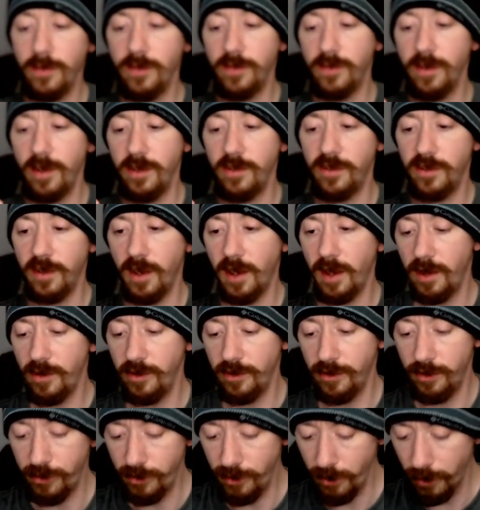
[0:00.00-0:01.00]
is a size
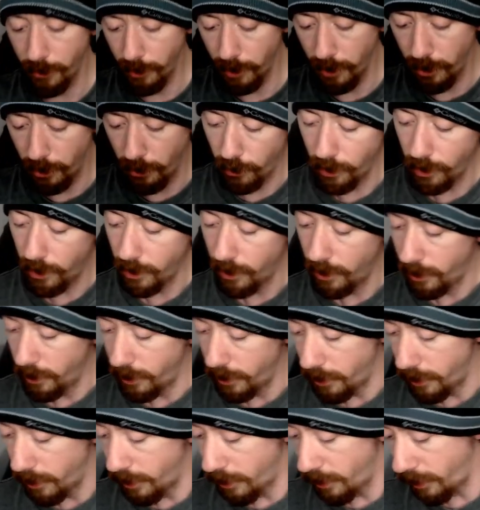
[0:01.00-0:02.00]
zero
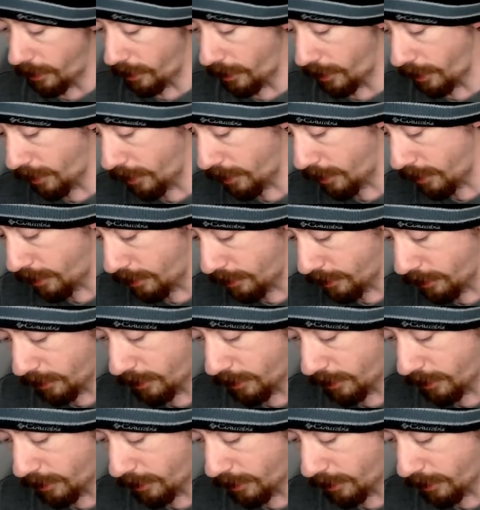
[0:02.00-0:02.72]
and